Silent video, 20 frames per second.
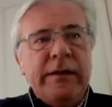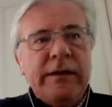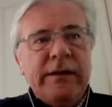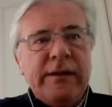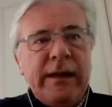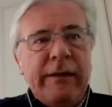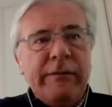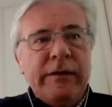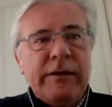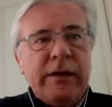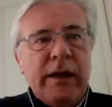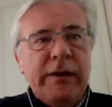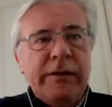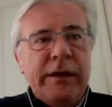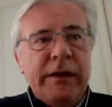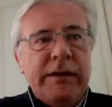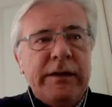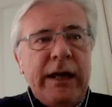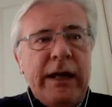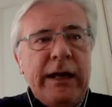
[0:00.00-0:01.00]
into 7s
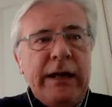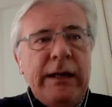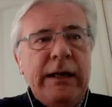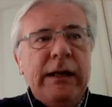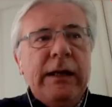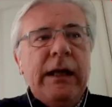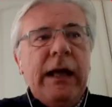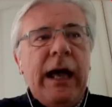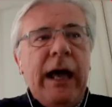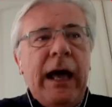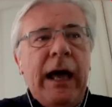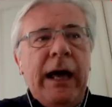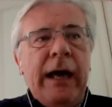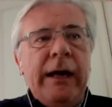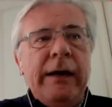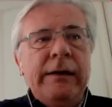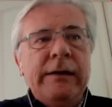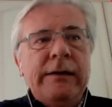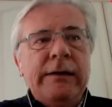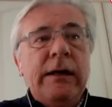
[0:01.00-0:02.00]
on the day,
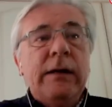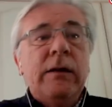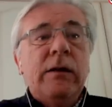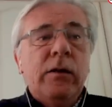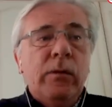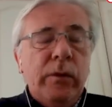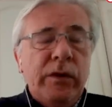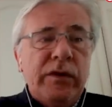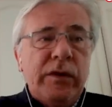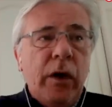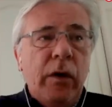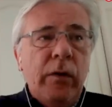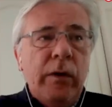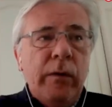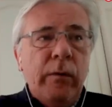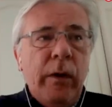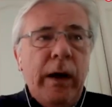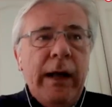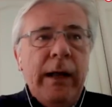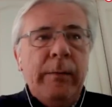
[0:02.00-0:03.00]
and was
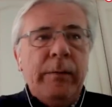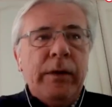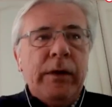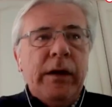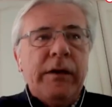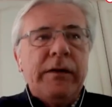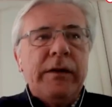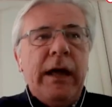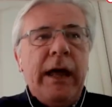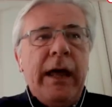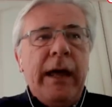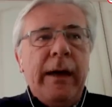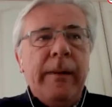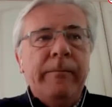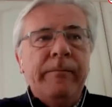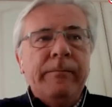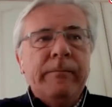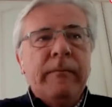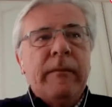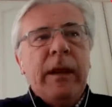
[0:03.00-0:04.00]
going well, but got
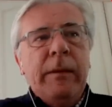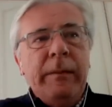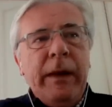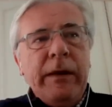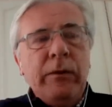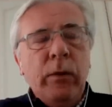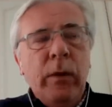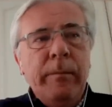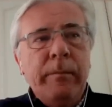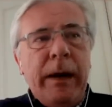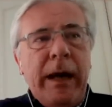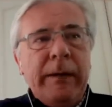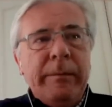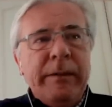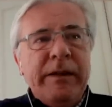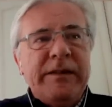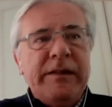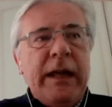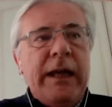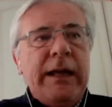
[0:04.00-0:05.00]
made one bad
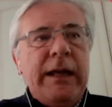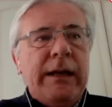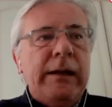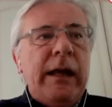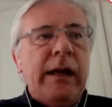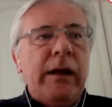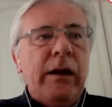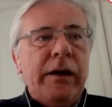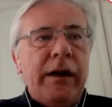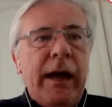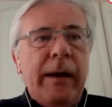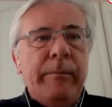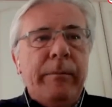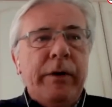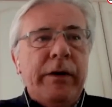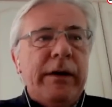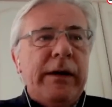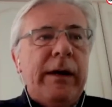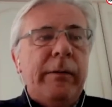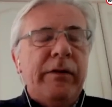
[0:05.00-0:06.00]
mistake and then got
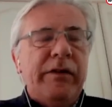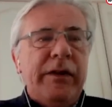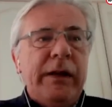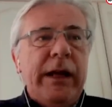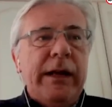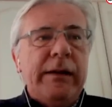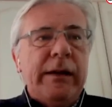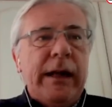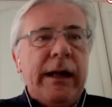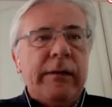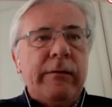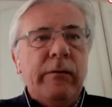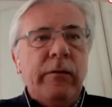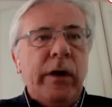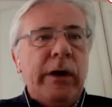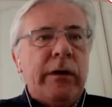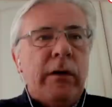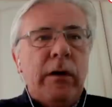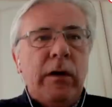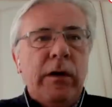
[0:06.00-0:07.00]
hampered, and that was the end of that.
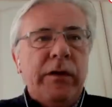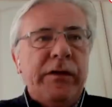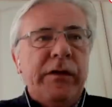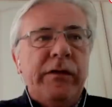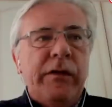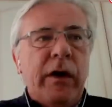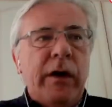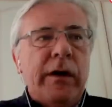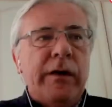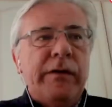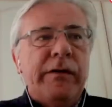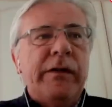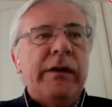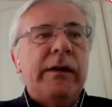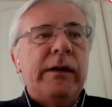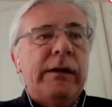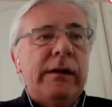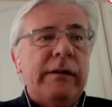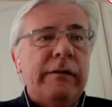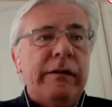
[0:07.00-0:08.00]
Rider lost his irons.
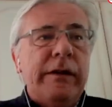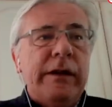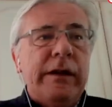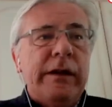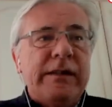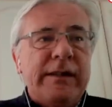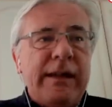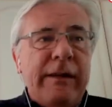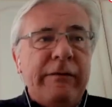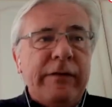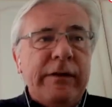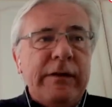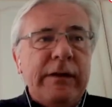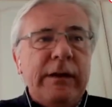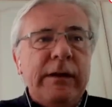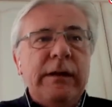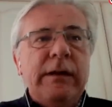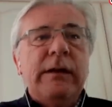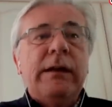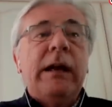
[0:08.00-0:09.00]
Finished 7th.
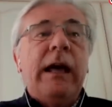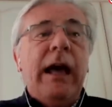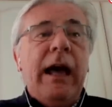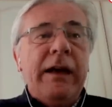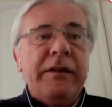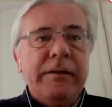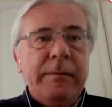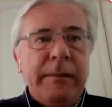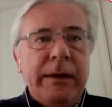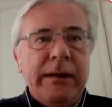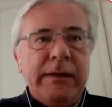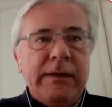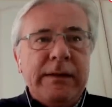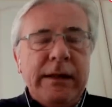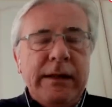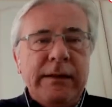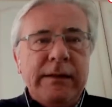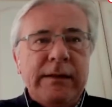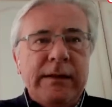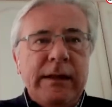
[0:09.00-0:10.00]
Hasn't been
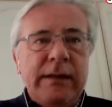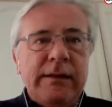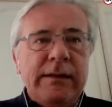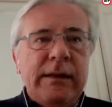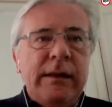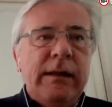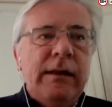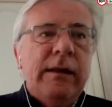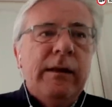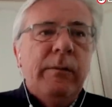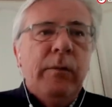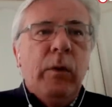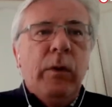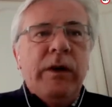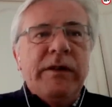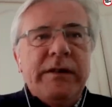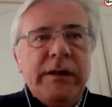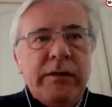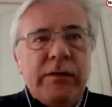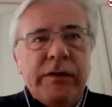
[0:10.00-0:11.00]
seen since. But
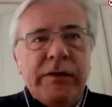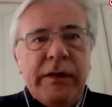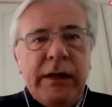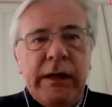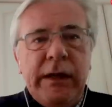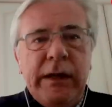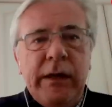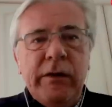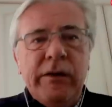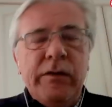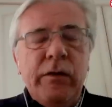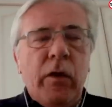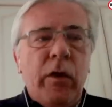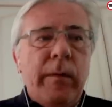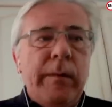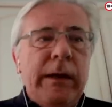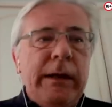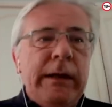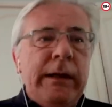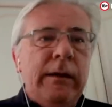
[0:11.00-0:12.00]
what's interesting here is
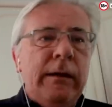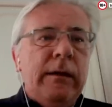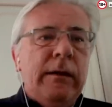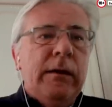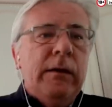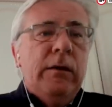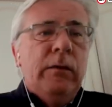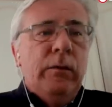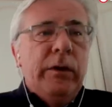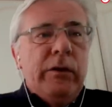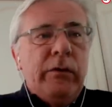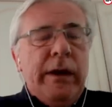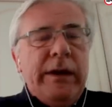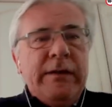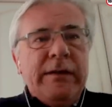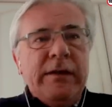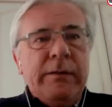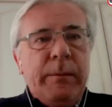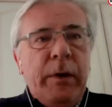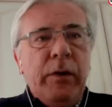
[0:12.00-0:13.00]
normally with
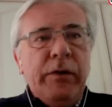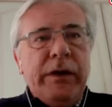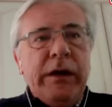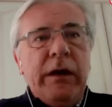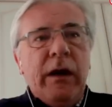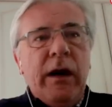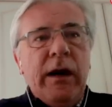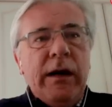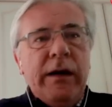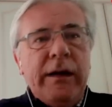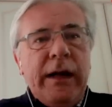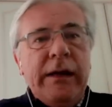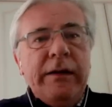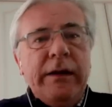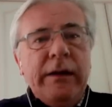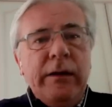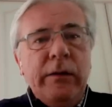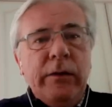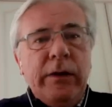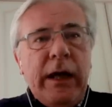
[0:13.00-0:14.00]
races both in Ireland and
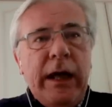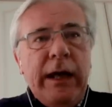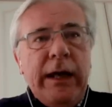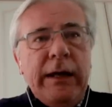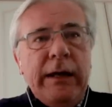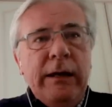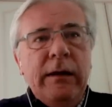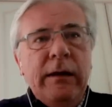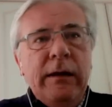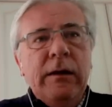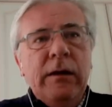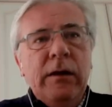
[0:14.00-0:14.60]
the UK,